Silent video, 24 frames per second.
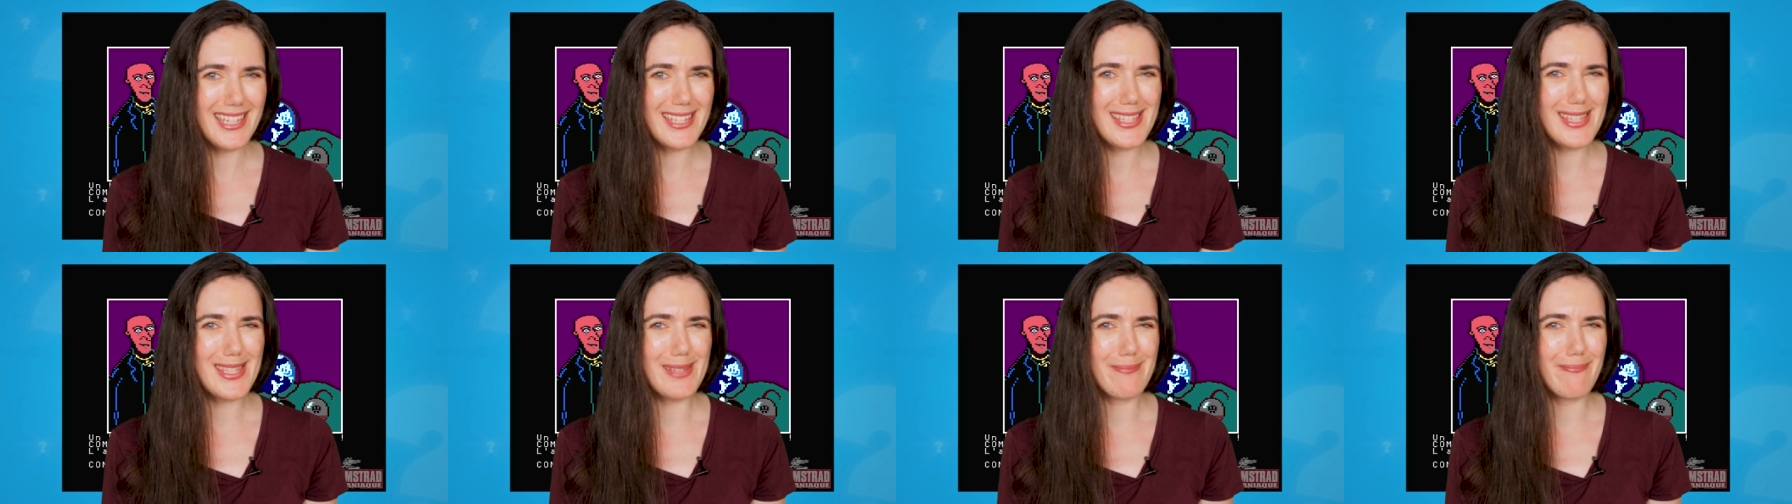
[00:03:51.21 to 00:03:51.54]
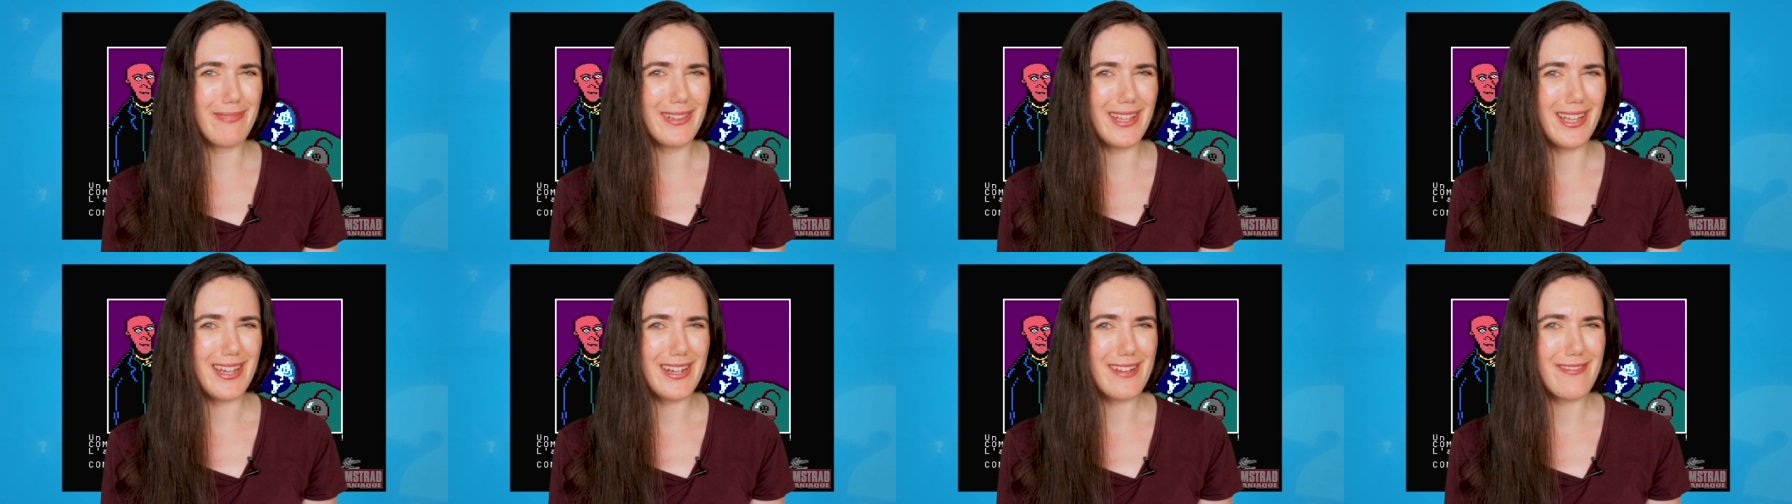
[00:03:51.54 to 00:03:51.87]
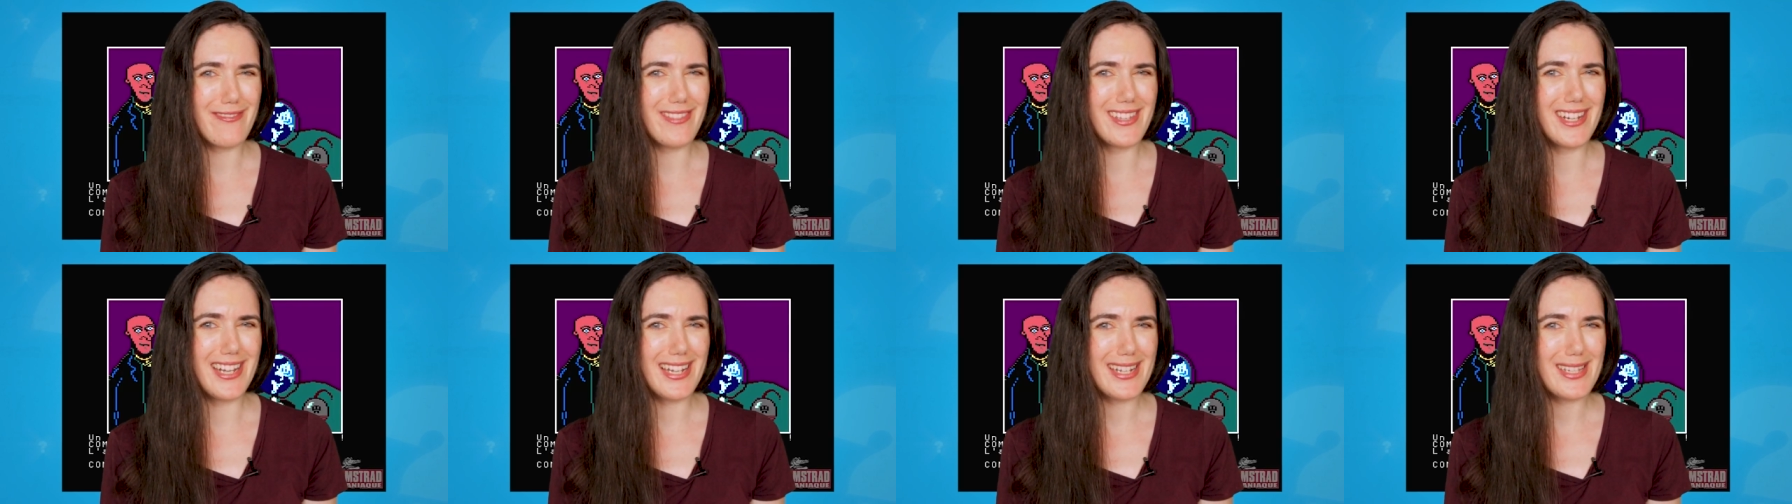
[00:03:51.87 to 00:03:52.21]
that's the plot
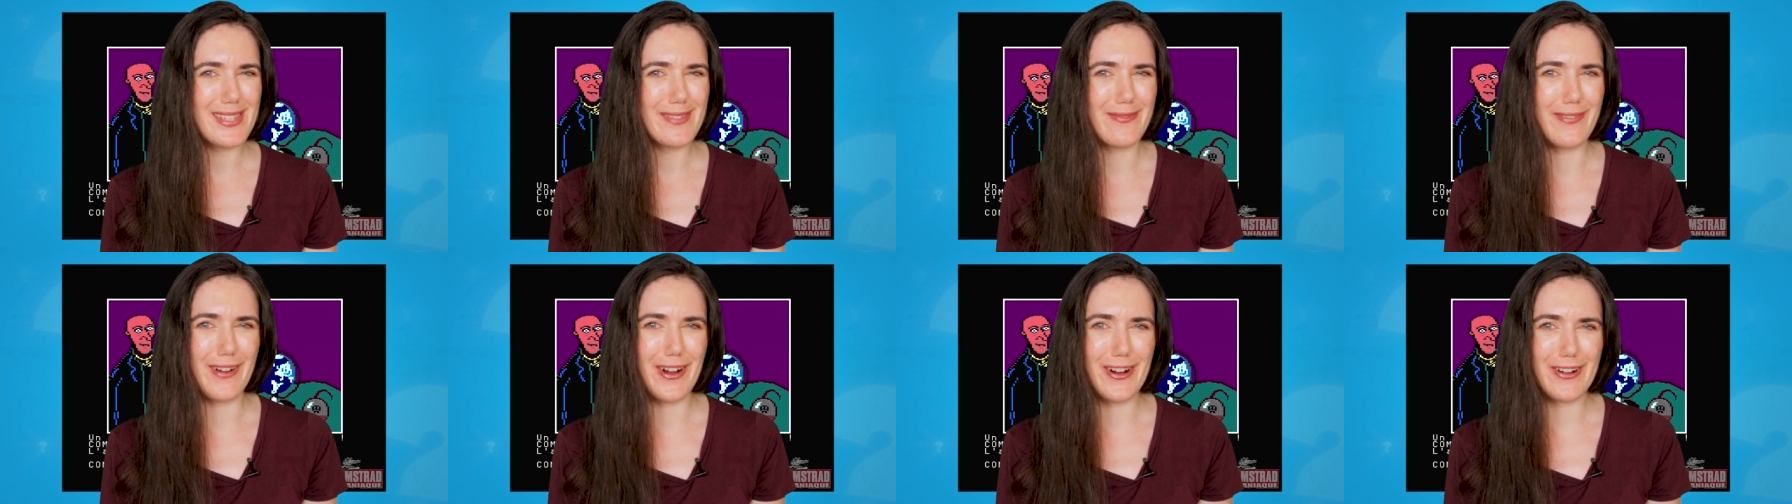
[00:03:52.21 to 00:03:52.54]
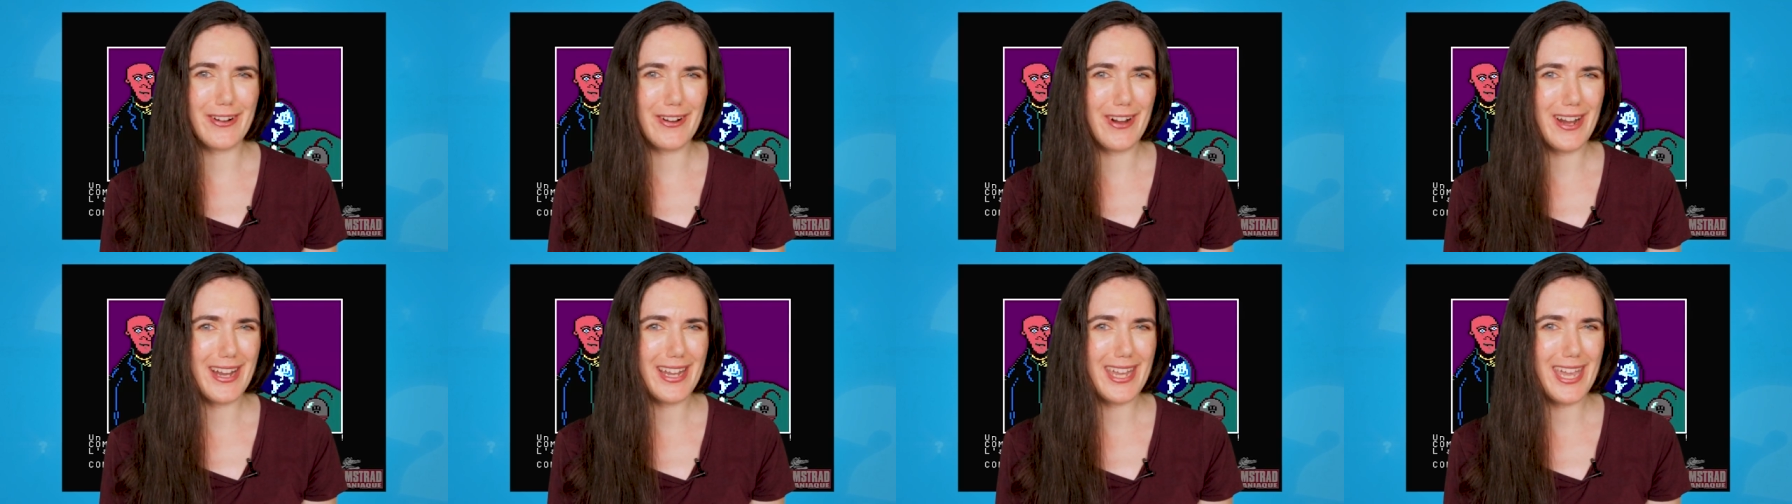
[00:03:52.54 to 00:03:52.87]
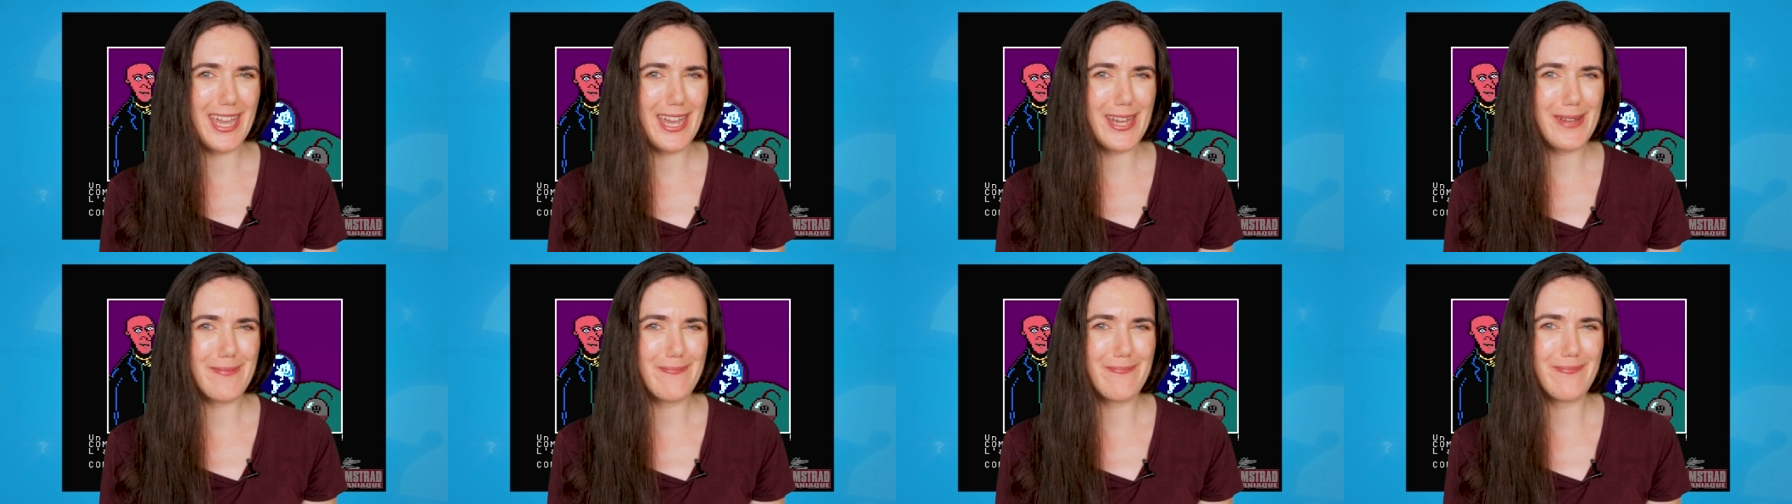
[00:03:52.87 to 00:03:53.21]
of the next Far Cry
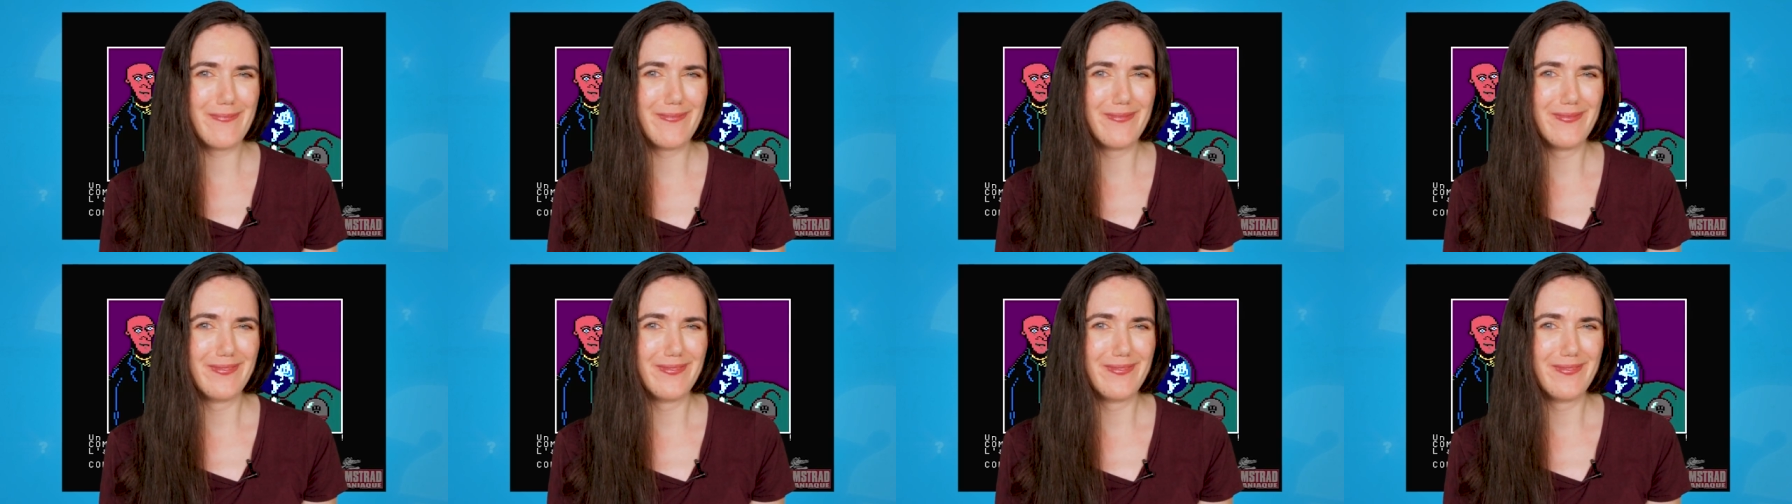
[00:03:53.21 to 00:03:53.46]
game.